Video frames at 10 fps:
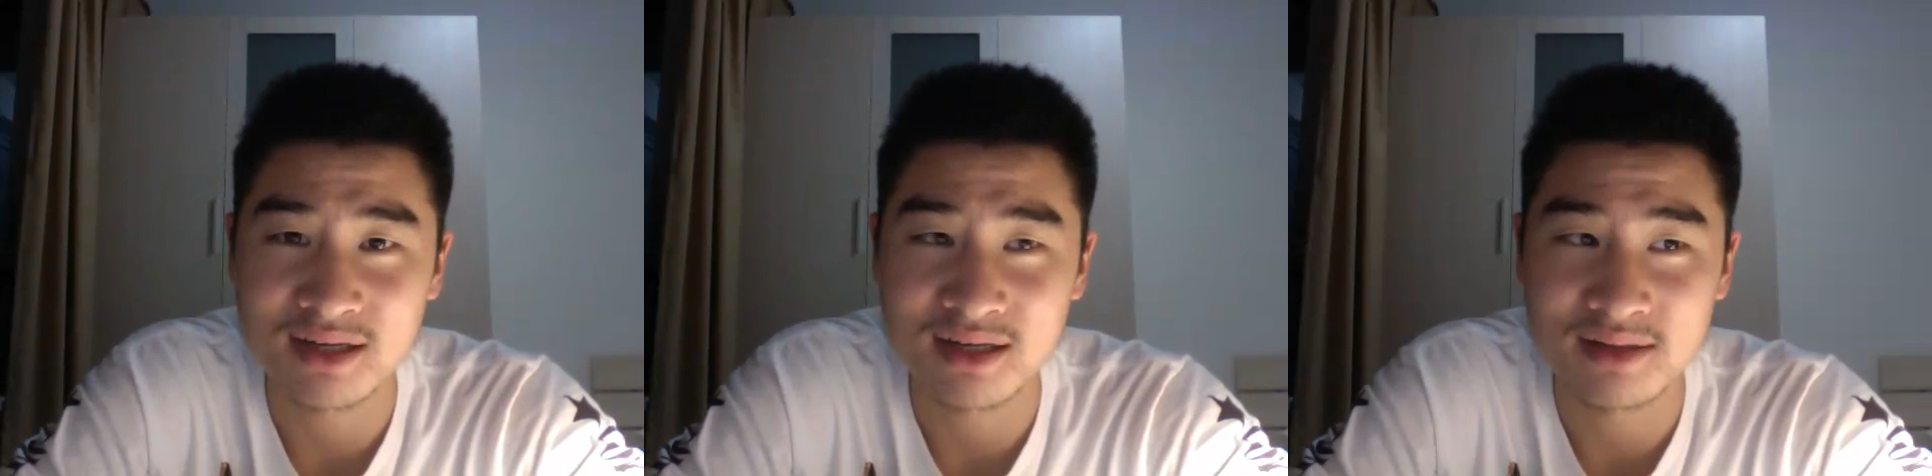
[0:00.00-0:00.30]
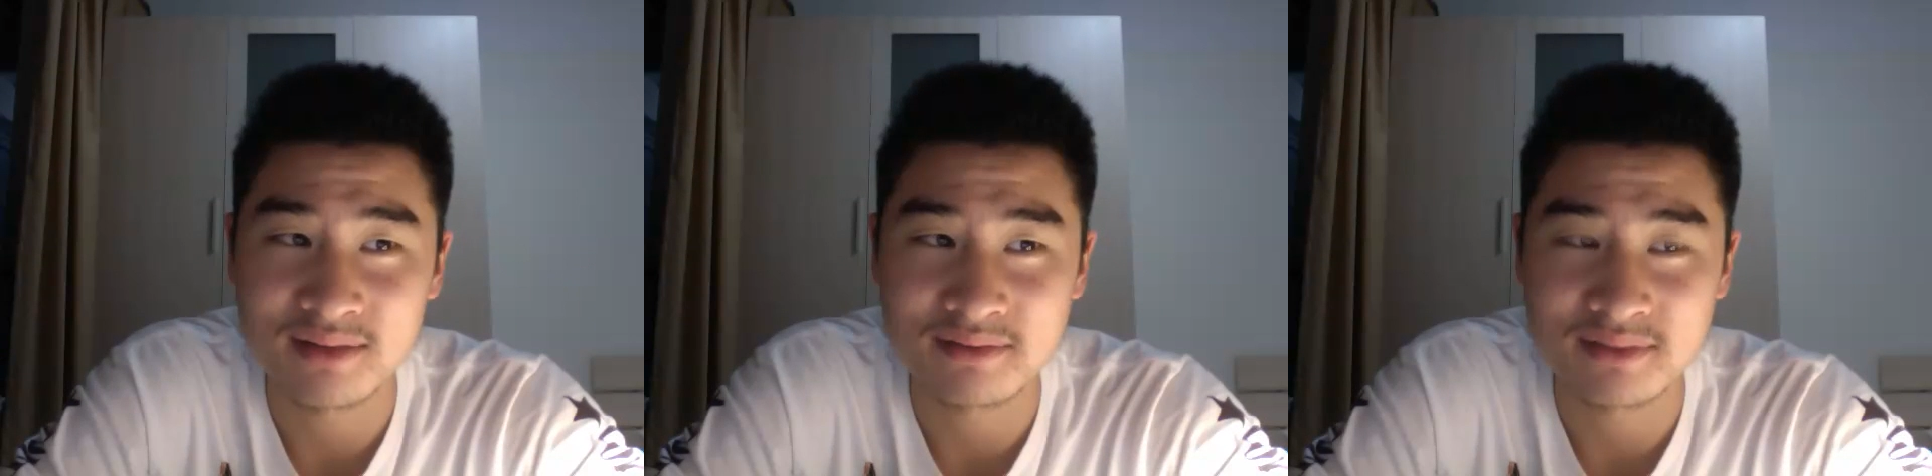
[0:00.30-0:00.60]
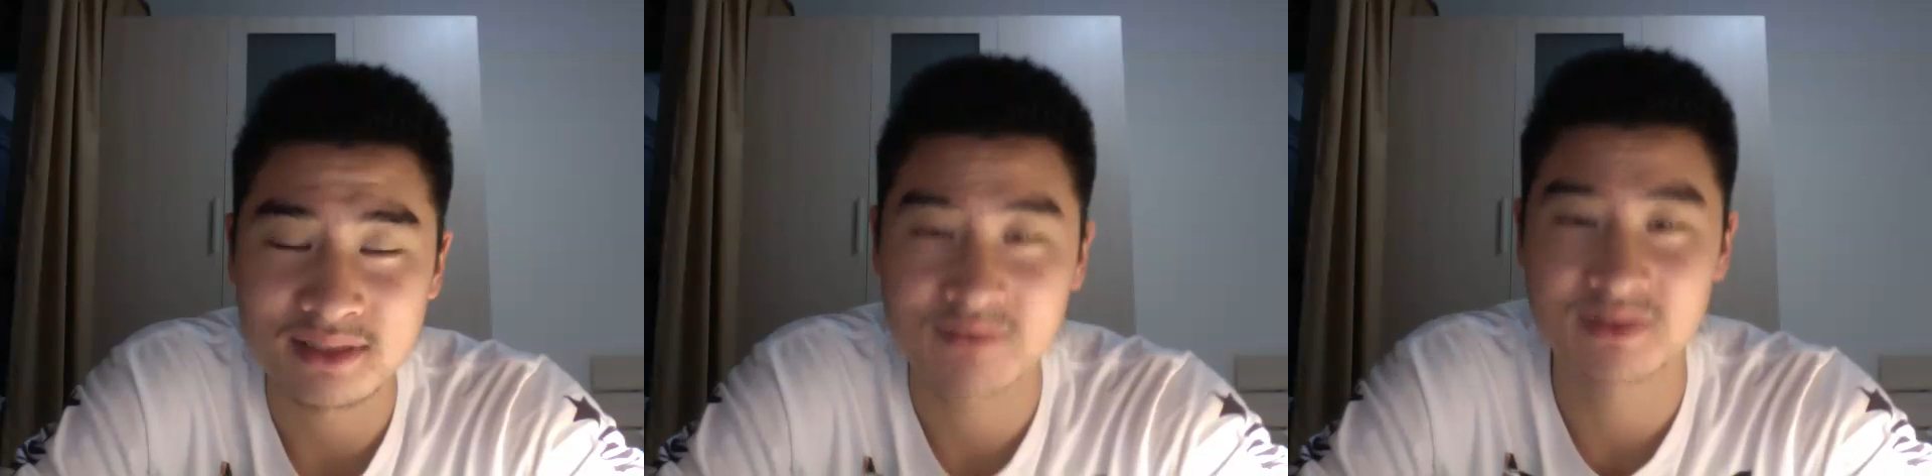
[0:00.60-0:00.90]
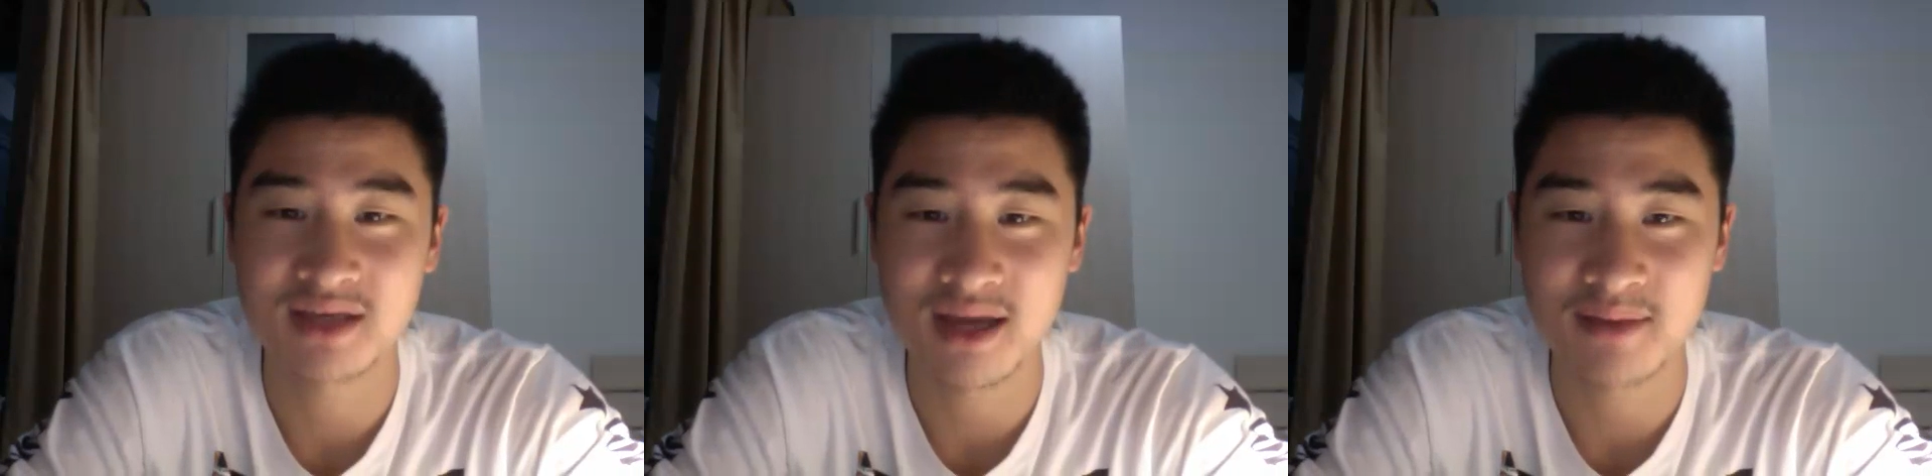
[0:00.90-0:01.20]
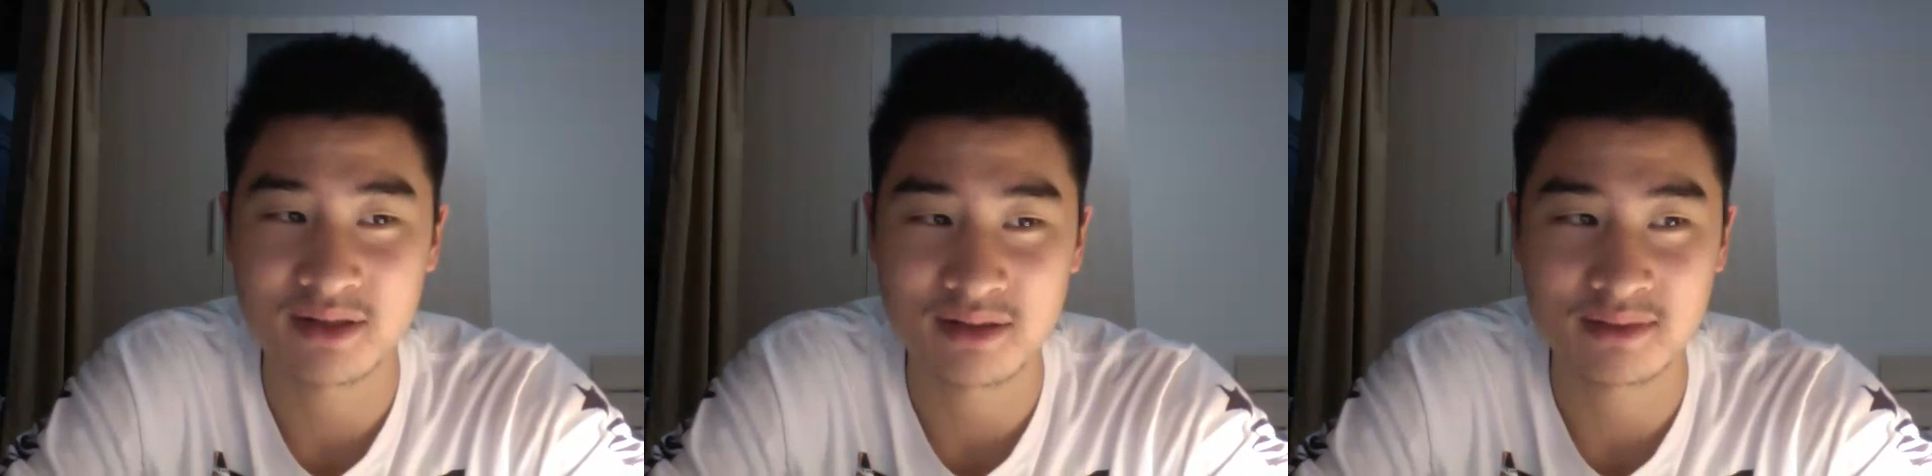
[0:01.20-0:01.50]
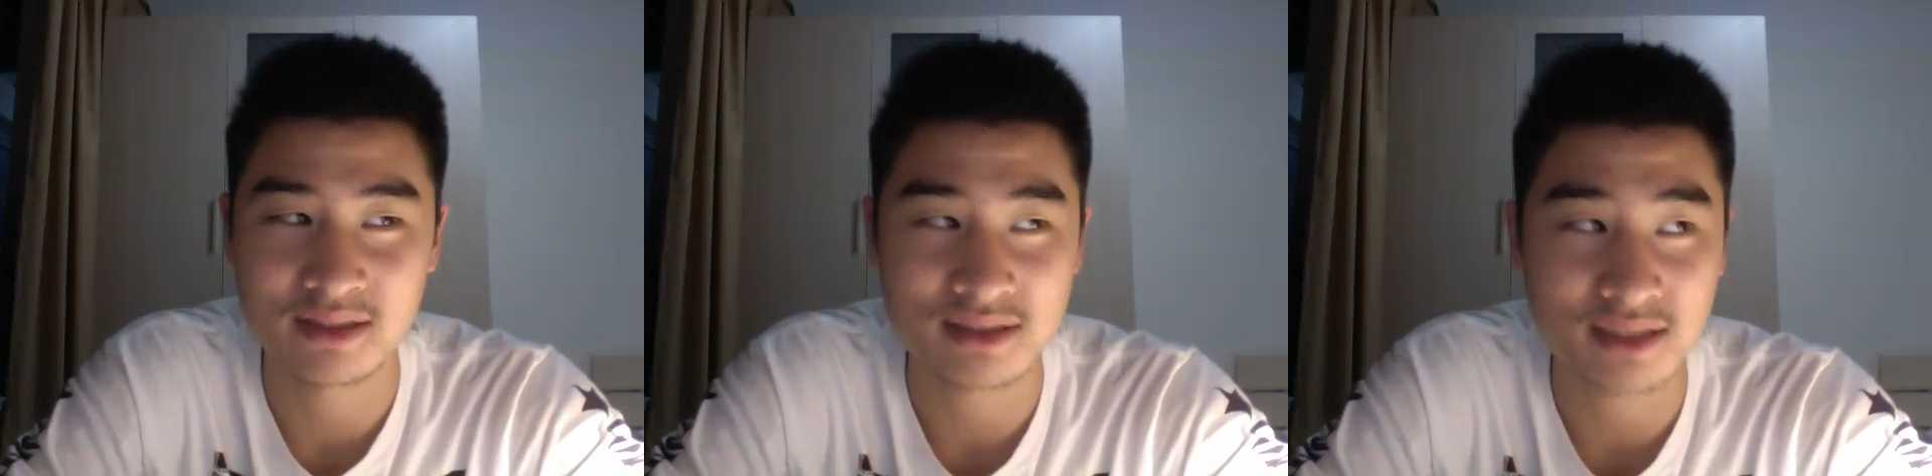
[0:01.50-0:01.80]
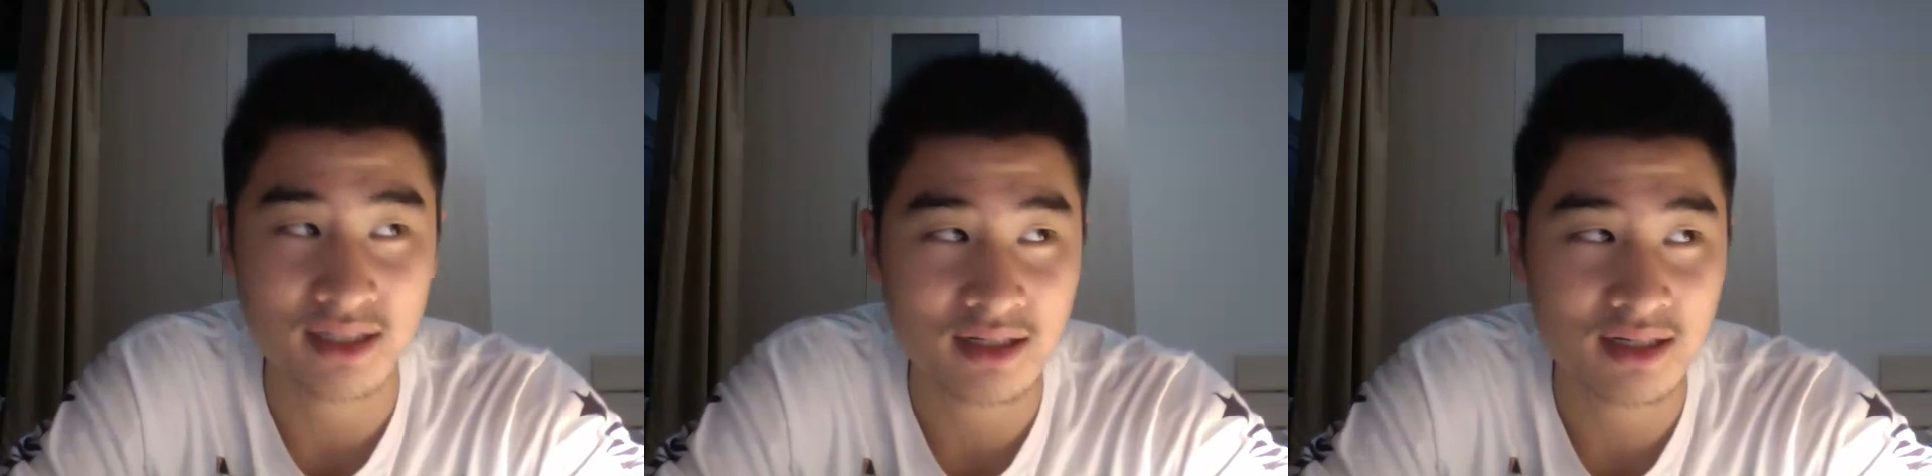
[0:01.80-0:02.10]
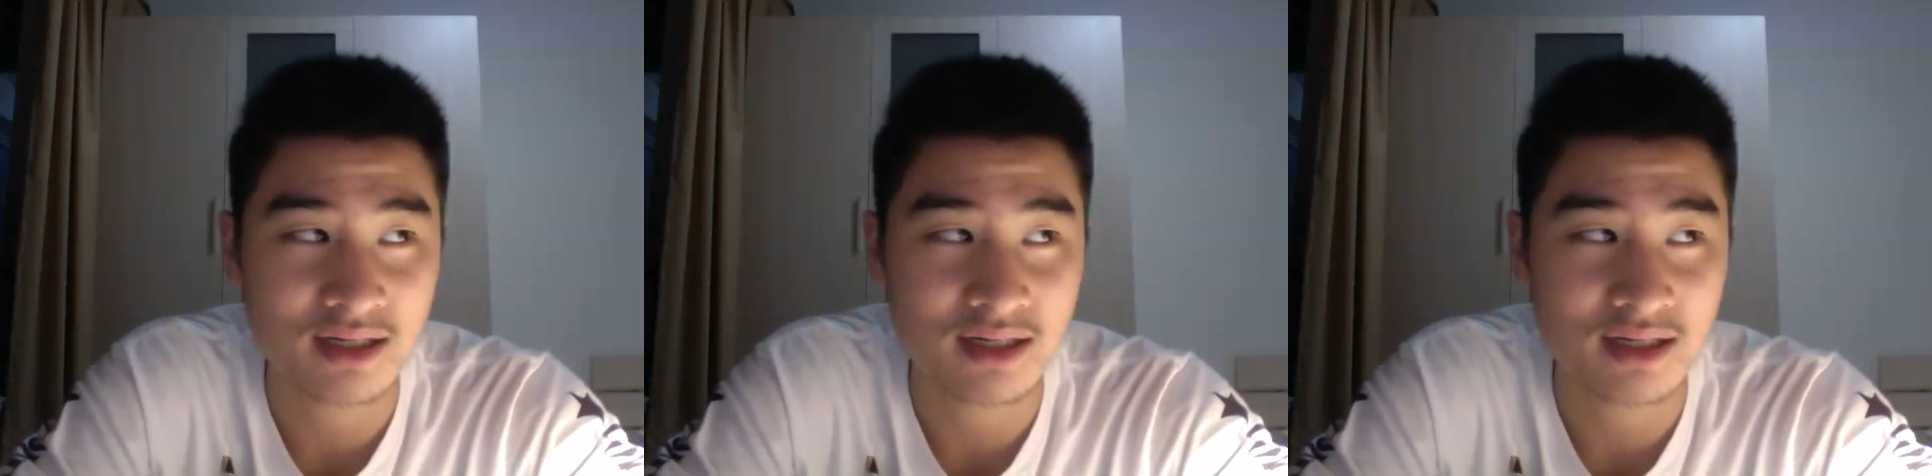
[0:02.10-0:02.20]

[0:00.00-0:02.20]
It's not really a hamburger, but it's like